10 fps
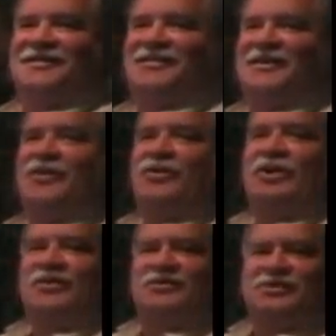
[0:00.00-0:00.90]
and on
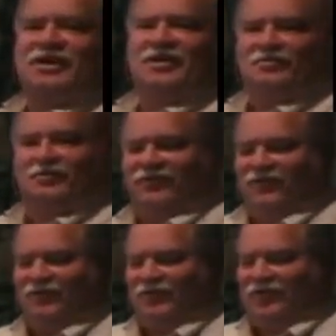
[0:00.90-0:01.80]
either side of the
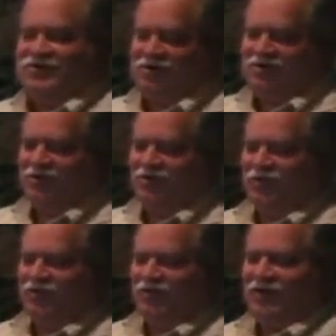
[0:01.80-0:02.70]
river? I shared a little
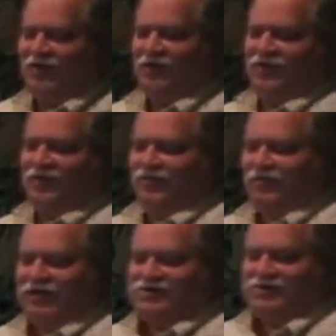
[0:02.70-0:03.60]
bit of that with you of
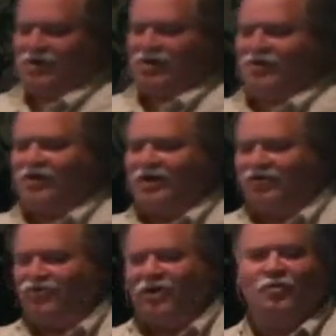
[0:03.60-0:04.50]
what I saw in a
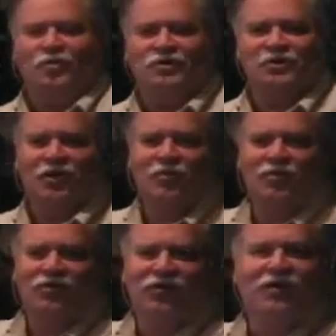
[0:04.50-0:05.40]
dream one time
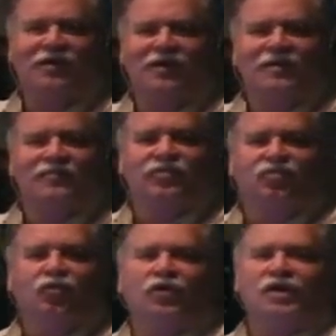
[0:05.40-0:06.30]
of the the
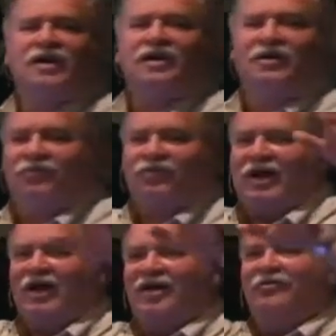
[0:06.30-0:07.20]
tree of
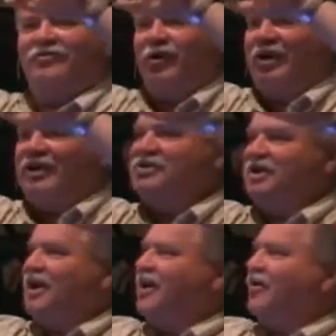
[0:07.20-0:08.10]
life
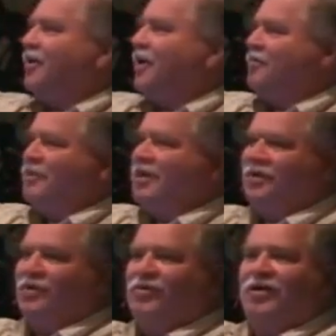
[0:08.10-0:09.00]
branching out about a
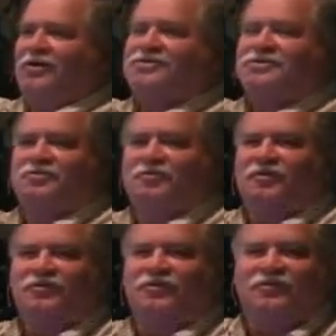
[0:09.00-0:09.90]
mile across and
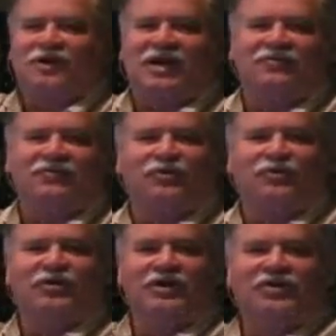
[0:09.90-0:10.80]
river of life
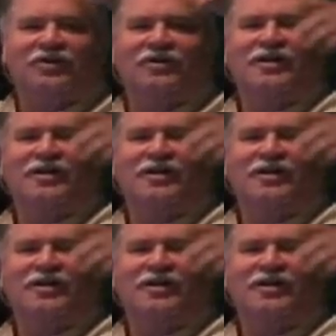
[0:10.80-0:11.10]
underneath it.